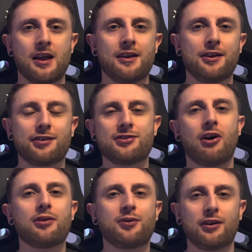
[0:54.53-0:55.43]
This is not
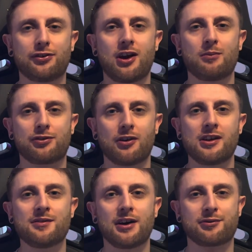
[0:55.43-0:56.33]
the first time Sony
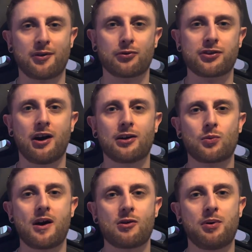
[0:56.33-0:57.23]
have had faulty
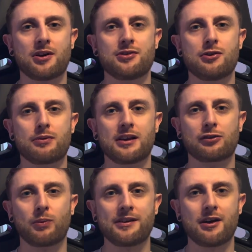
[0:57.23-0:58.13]
hardware upon a new release
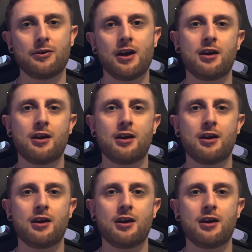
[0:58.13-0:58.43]
window.